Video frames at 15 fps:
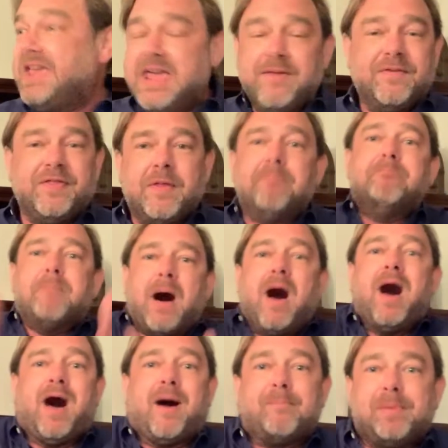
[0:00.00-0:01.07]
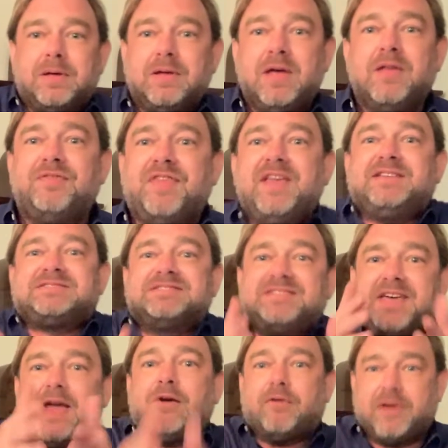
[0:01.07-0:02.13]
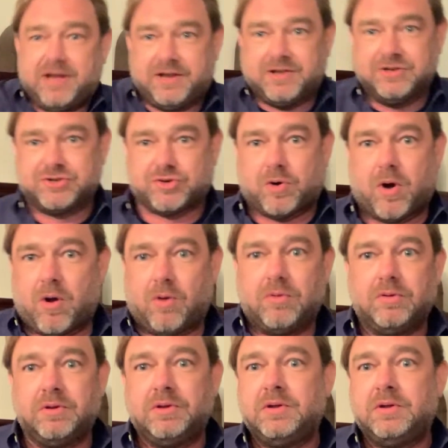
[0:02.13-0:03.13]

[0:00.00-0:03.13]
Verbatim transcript: Even the mob thinks they're in control.